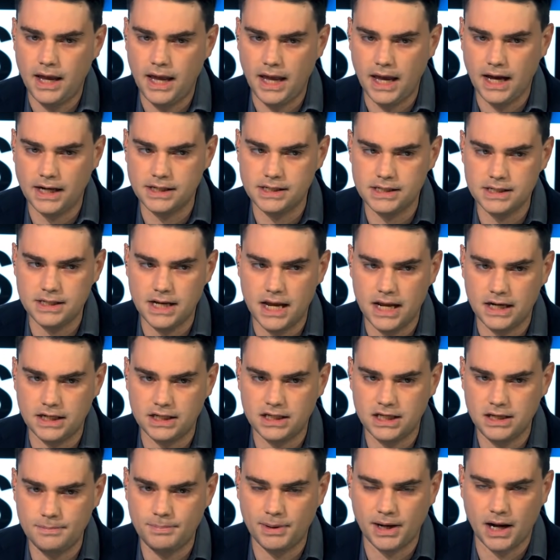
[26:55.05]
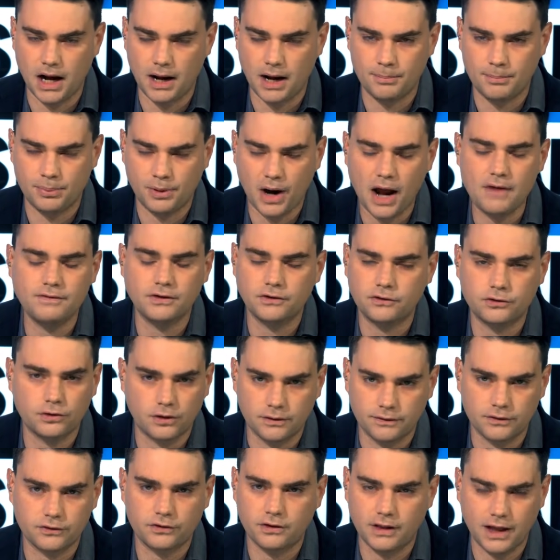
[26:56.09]
and, and keeping on private
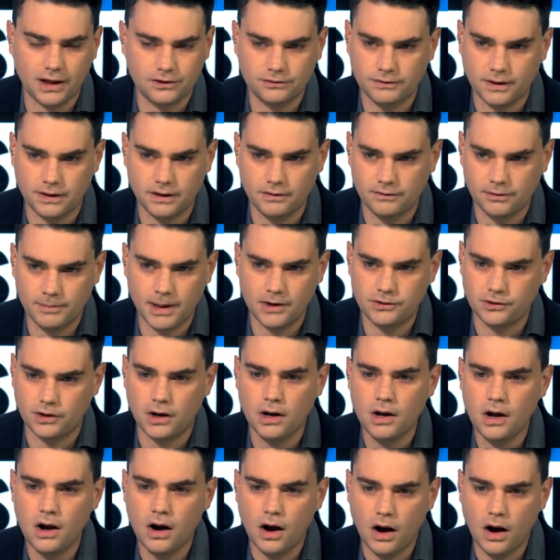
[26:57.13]
servers classified information.